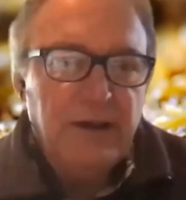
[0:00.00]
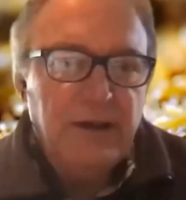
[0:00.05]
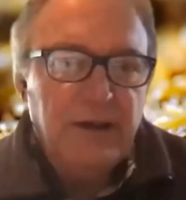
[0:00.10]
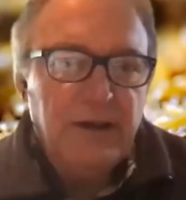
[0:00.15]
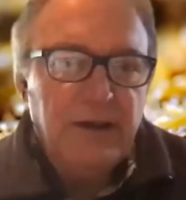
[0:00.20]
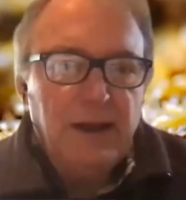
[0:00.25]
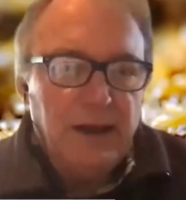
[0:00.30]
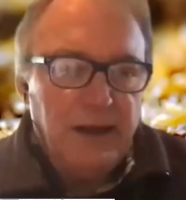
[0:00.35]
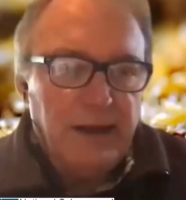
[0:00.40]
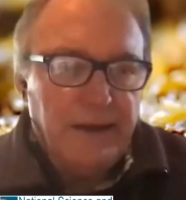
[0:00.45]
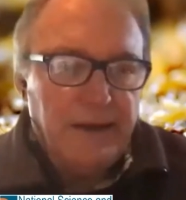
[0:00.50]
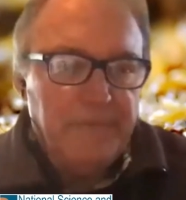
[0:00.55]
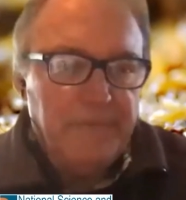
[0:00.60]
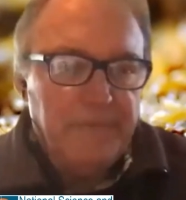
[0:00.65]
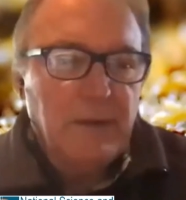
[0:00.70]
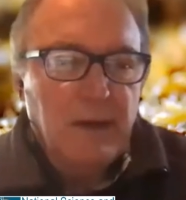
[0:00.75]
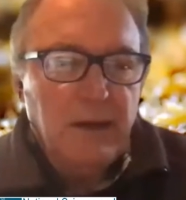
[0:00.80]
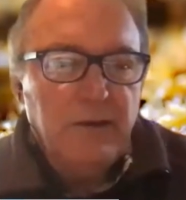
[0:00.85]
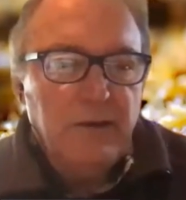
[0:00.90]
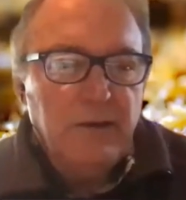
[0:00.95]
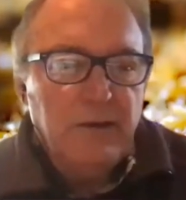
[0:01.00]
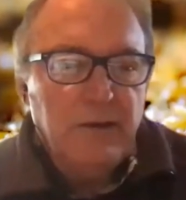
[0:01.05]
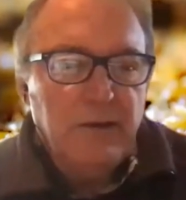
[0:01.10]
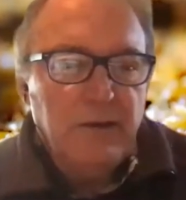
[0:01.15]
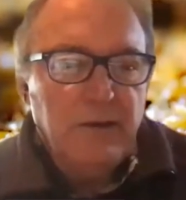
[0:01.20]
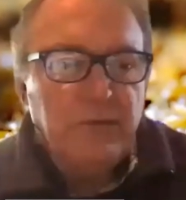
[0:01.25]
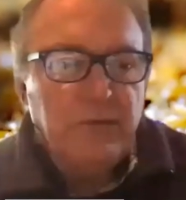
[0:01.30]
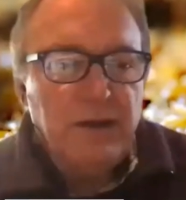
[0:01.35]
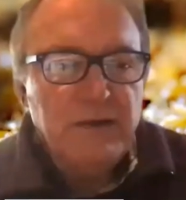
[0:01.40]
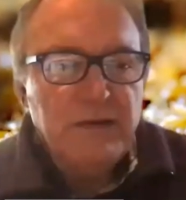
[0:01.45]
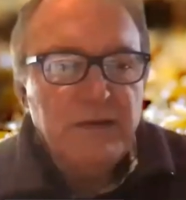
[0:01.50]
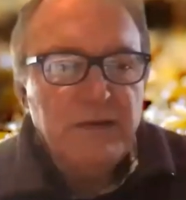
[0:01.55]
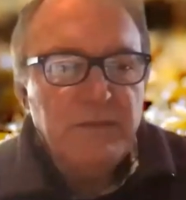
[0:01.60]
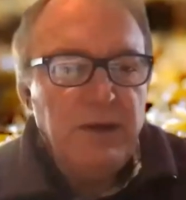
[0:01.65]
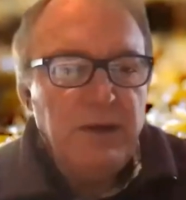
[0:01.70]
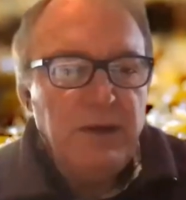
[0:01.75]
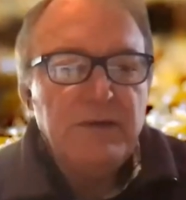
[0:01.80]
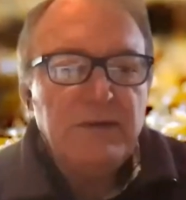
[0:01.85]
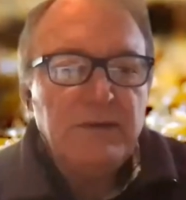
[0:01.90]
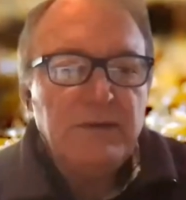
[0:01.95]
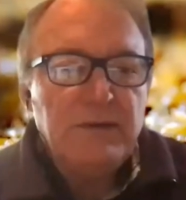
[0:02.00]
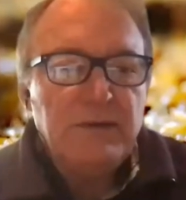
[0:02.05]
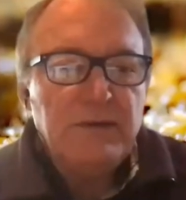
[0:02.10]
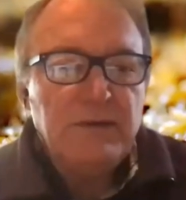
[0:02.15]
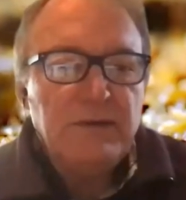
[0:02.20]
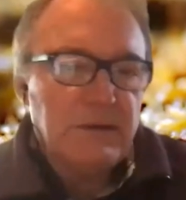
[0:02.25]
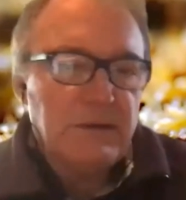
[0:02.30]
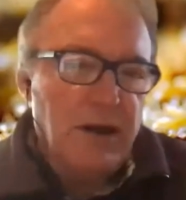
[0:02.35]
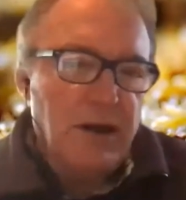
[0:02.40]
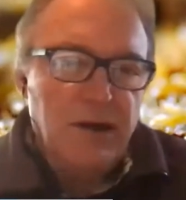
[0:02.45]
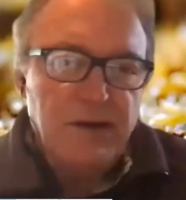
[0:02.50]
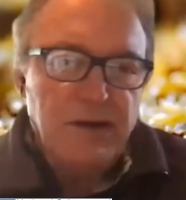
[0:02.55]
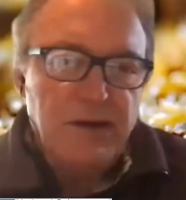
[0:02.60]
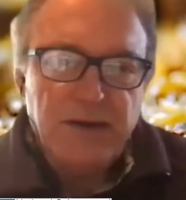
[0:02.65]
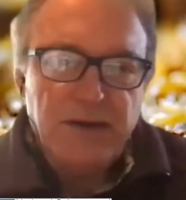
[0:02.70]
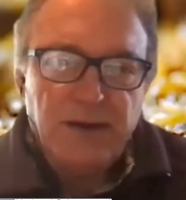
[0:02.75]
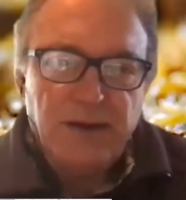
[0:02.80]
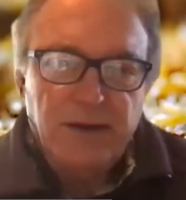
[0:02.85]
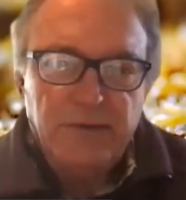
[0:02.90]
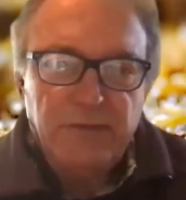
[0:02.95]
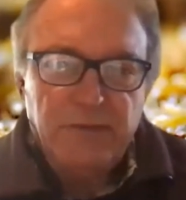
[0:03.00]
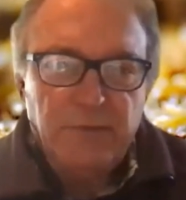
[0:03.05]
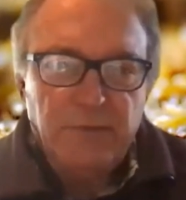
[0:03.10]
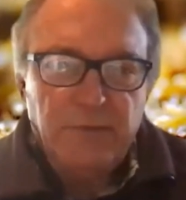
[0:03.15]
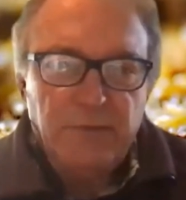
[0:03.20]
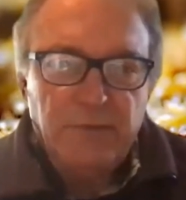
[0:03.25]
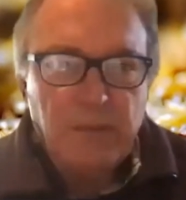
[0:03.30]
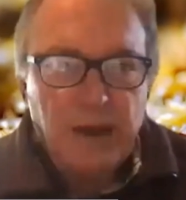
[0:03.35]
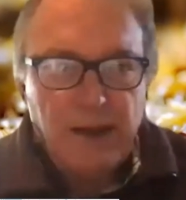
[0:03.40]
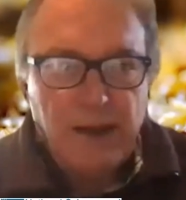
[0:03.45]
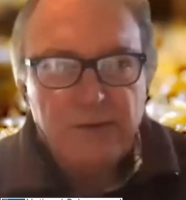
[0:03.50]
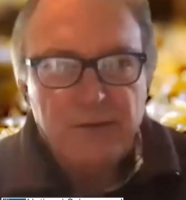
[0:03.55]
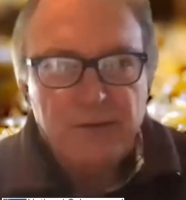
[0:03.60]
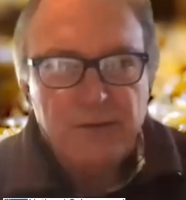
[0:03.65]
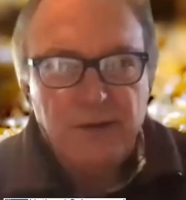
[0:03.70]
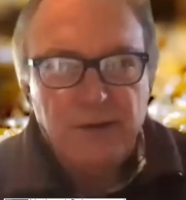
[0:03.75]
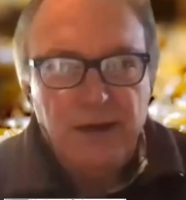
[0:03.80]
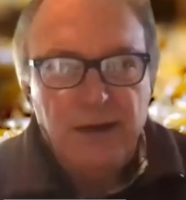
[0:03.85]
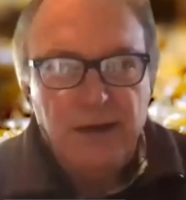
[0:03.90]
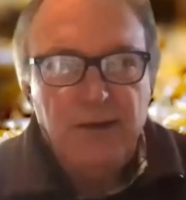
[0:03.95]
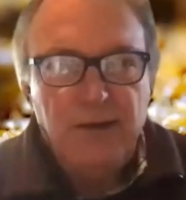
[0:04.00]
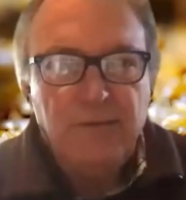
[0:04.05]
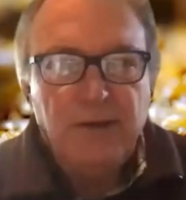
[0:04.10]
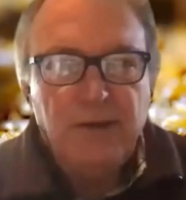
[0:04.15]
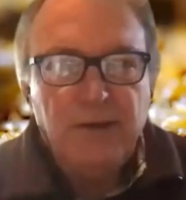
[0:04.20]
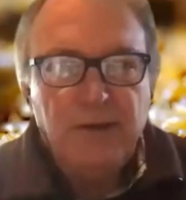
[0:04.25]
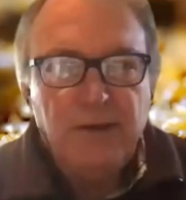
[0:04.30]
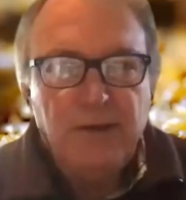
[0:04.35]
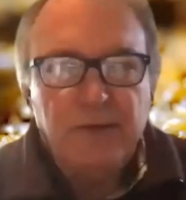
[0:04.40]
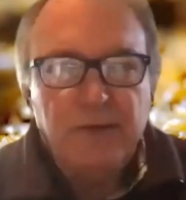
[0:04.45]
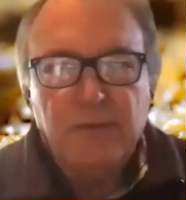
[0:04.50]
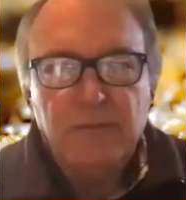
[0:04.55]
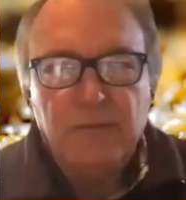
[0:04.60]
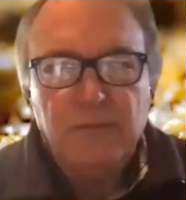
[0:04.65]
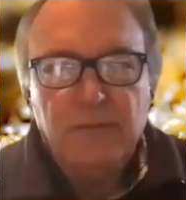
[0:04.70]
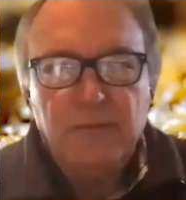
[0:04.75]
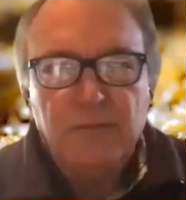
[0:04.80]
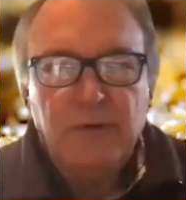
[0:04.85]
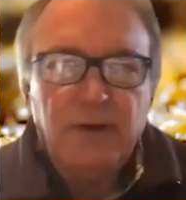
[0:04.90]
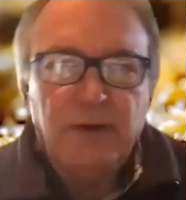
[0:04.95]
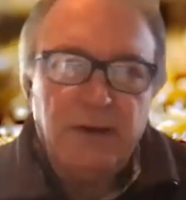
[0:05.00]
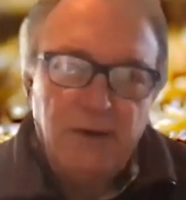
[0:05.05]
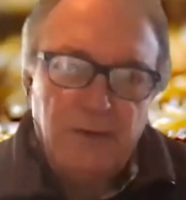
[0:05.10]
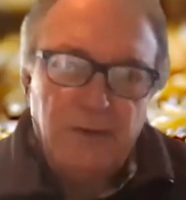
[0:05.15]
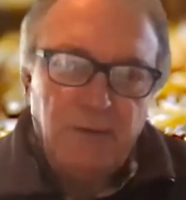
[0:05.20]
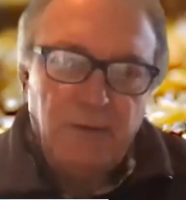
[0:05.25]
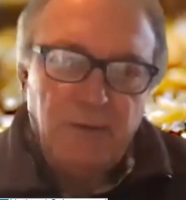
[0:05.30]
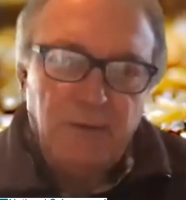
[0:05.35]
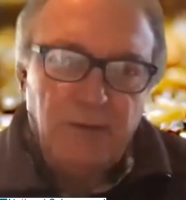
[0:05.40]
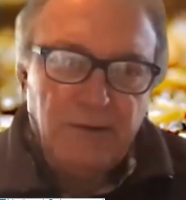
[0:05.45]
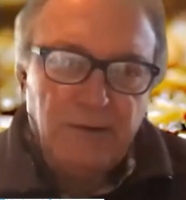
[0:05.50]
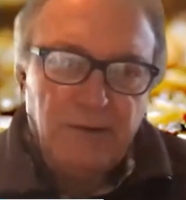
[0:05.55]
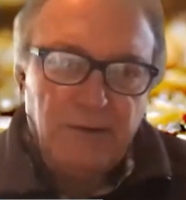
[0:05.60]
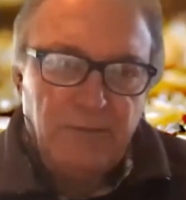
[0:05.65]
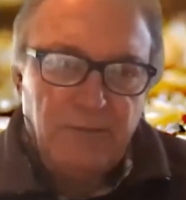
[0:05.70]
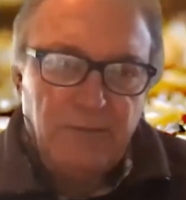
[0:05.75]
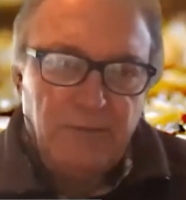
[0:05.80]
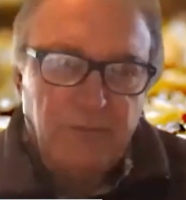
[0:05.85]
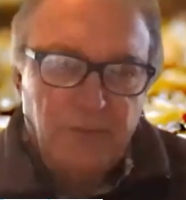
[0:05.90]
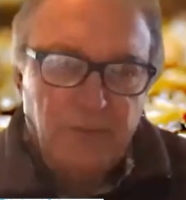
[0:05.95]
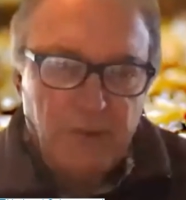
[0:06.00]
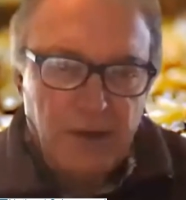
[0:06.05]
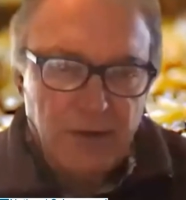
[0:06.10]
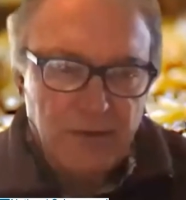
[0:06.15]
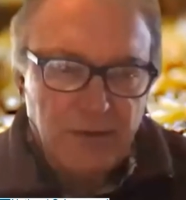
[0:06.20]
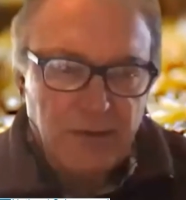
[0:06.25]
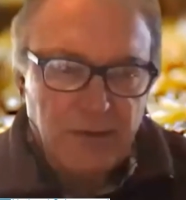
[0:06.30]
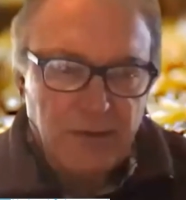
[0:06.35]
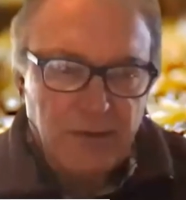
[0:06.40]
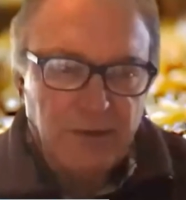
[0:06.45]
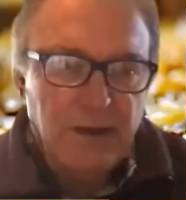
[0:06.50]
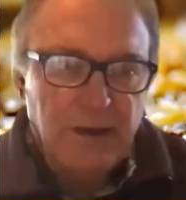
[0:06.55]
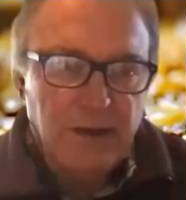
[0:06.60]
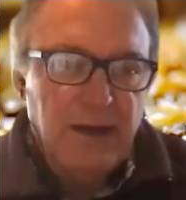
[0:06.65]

So these bees hotels may actually give us some significant information